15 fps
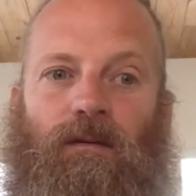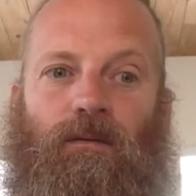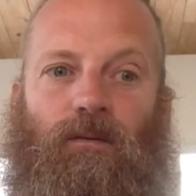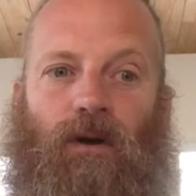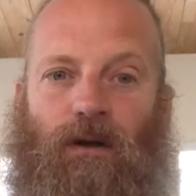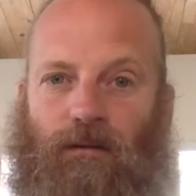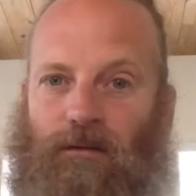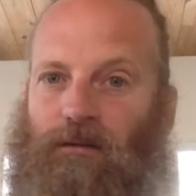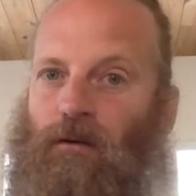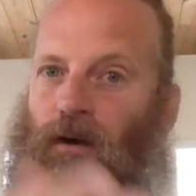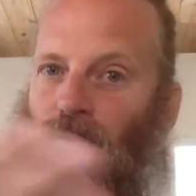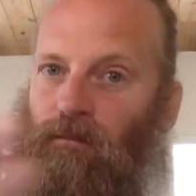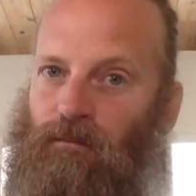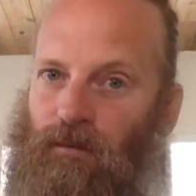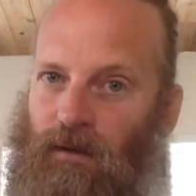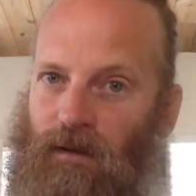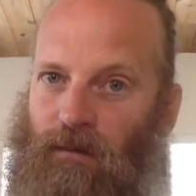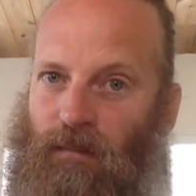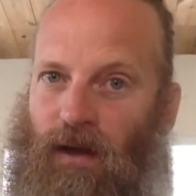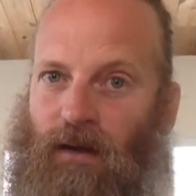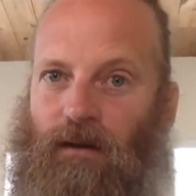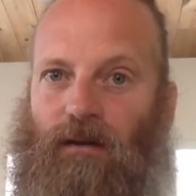Well, so I've written
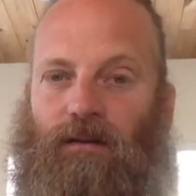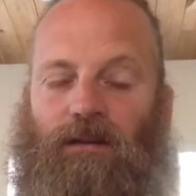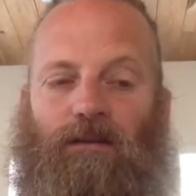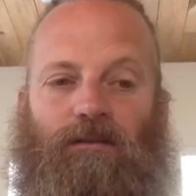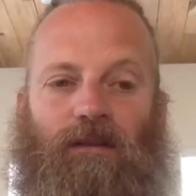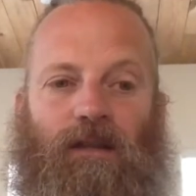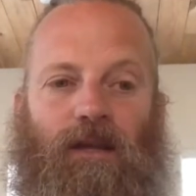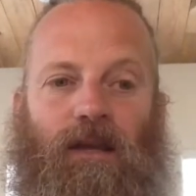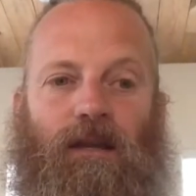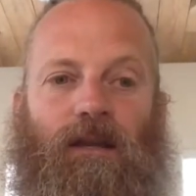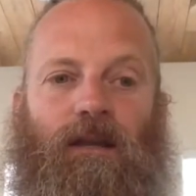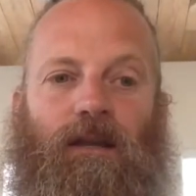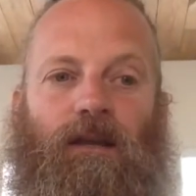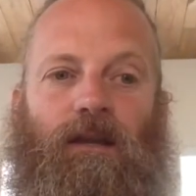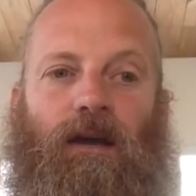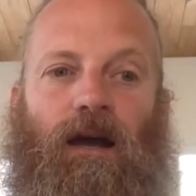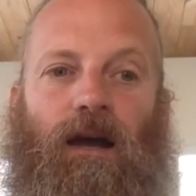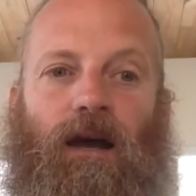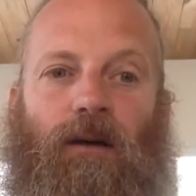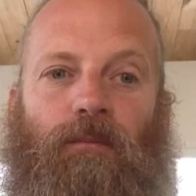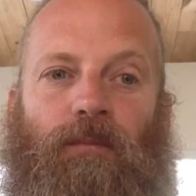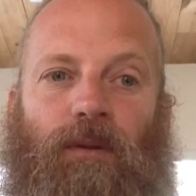about all this again,
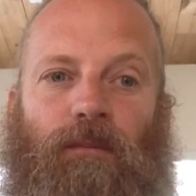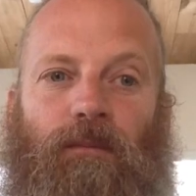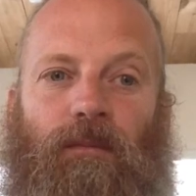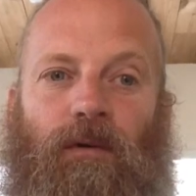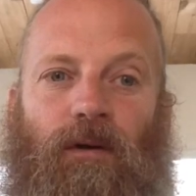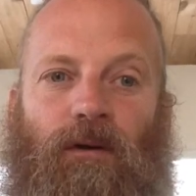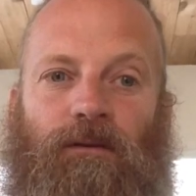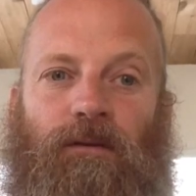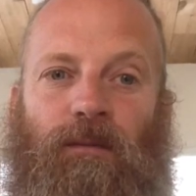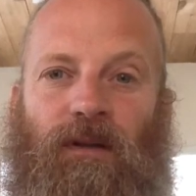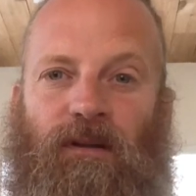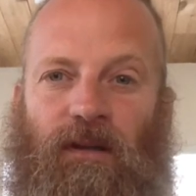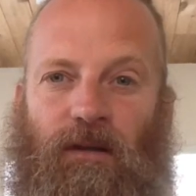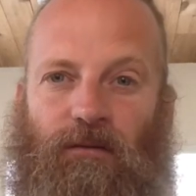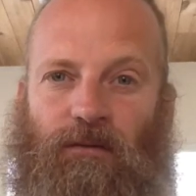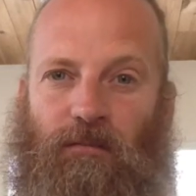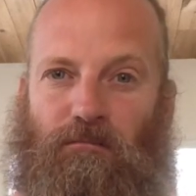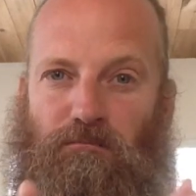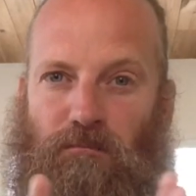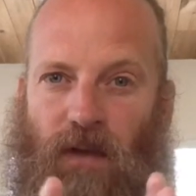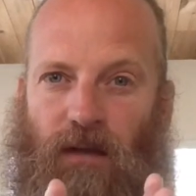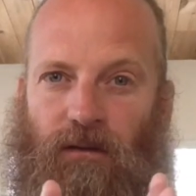but ultimately it was a
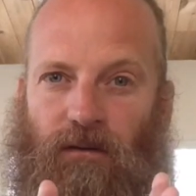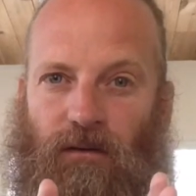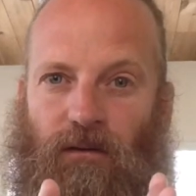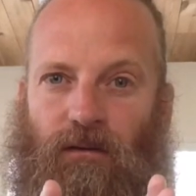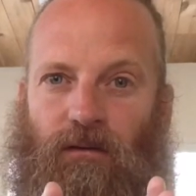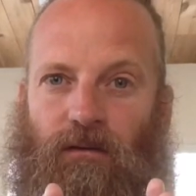mental